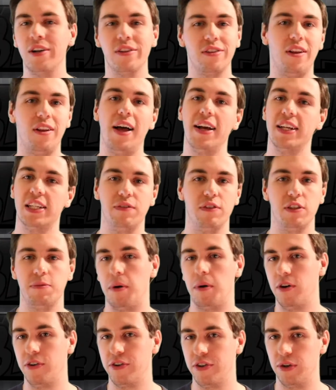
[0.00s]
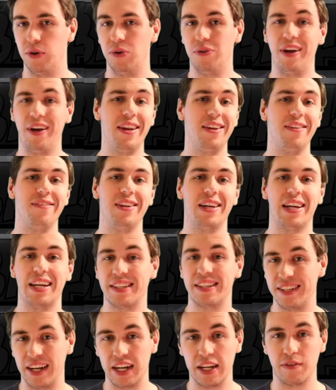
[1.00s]
The Last of Us Part 2, and, like, it's
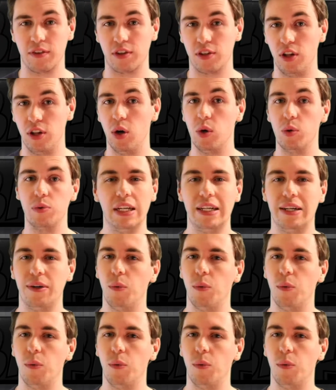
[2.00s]
not even close.